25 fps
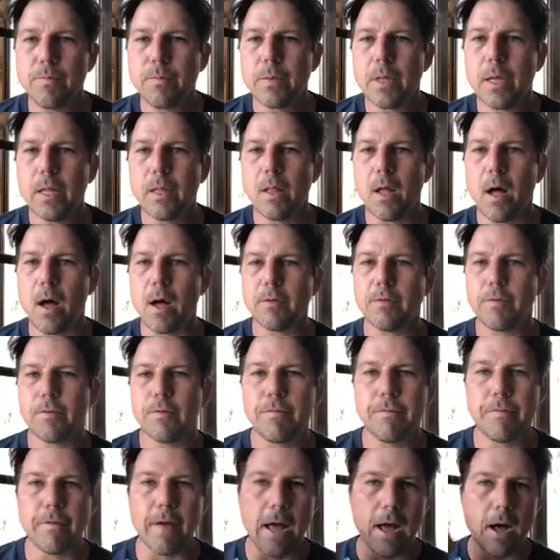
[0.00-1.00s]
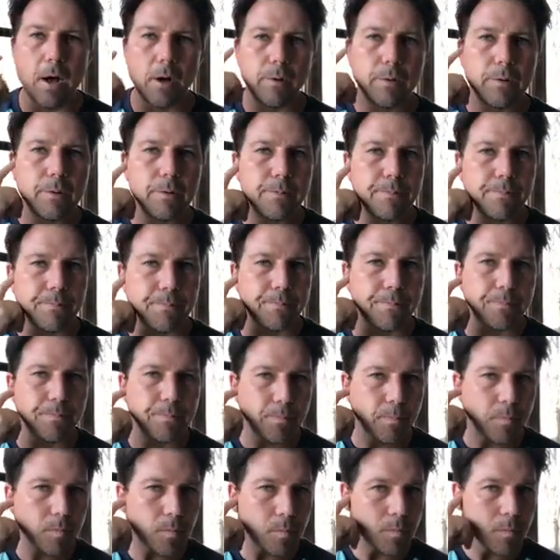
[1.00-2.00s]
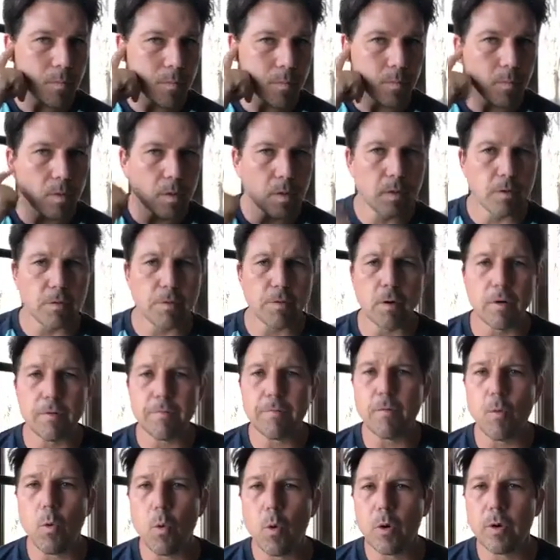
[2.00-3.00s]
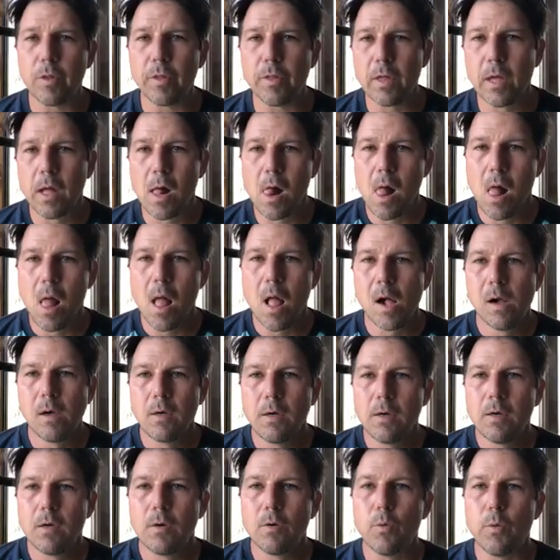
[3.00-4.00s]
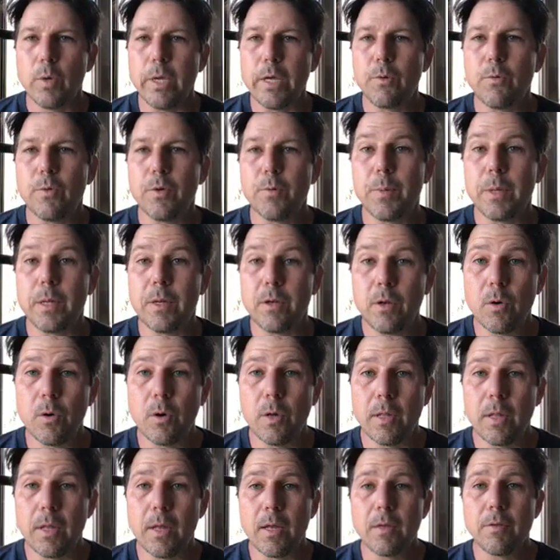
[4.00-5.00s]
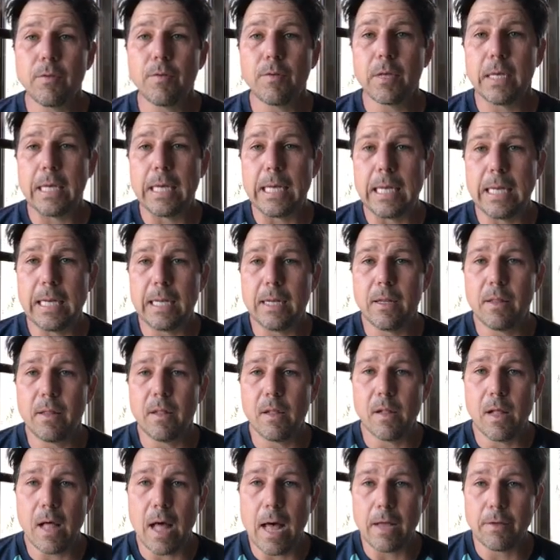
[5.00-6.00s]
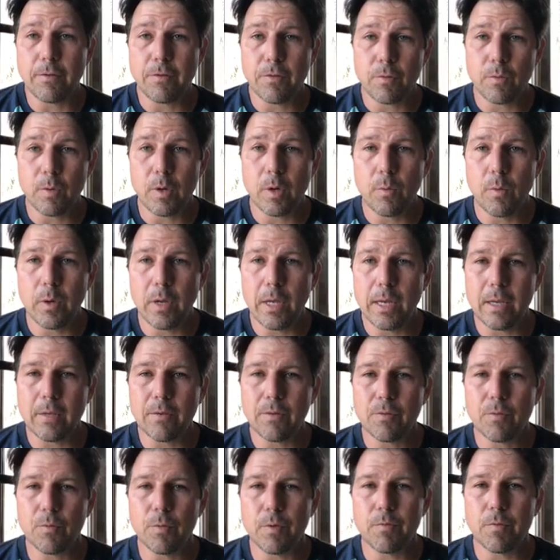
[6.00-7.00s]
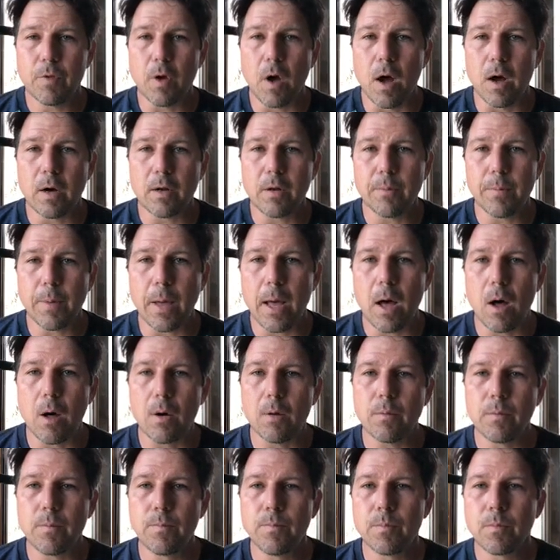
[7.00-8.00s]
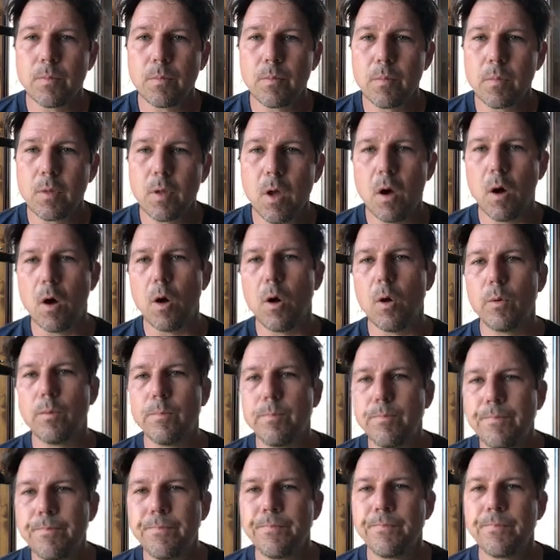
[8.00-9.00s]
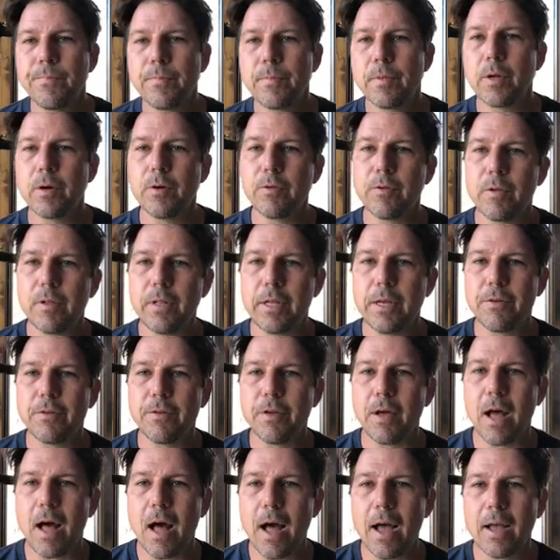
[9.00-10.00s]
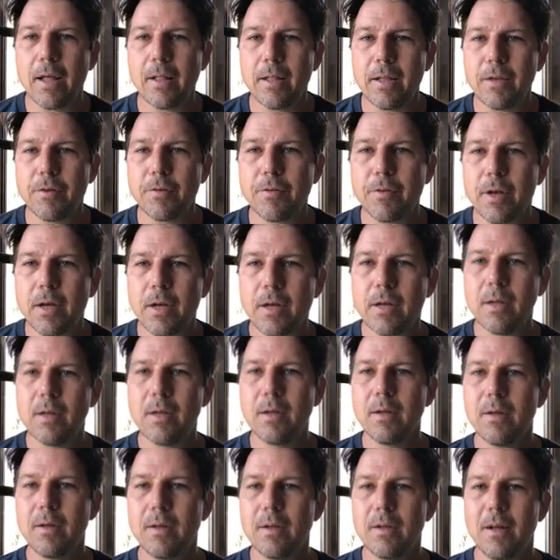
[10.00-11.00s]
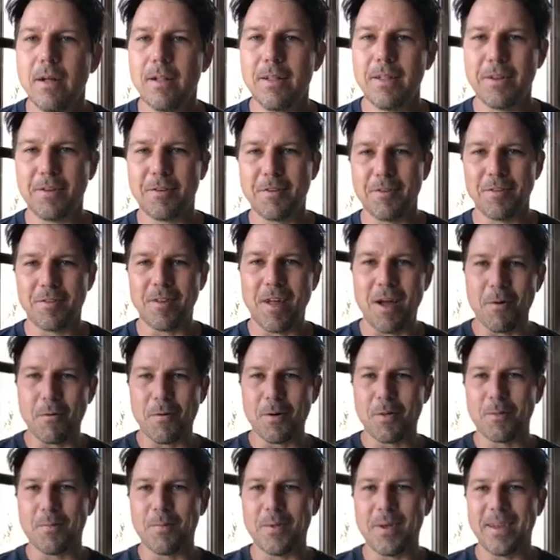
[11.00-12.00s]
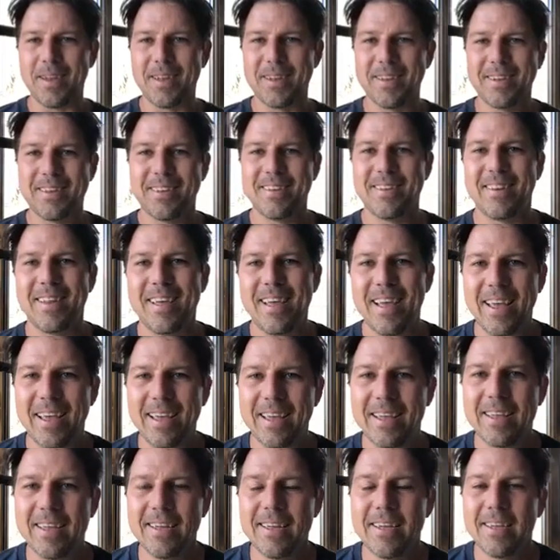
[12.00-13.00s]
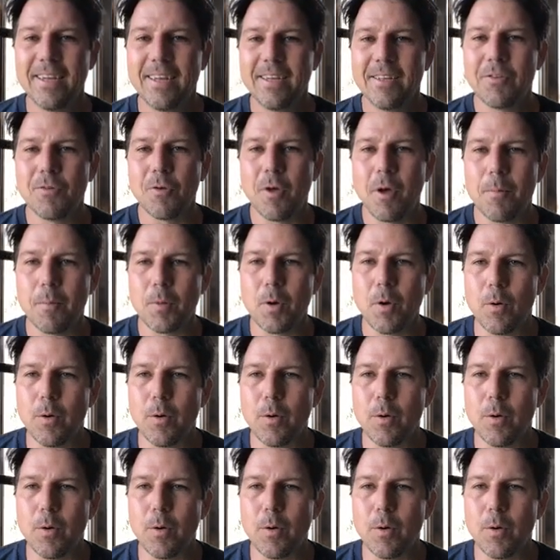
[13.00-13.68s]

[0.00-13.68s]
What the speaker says: and Lost and Found. This is our 4th week we've been doing this, and in the last 3 weeks we've talked about, there's Alicia. Hi Alicia. Alicia's not with me today, so I'm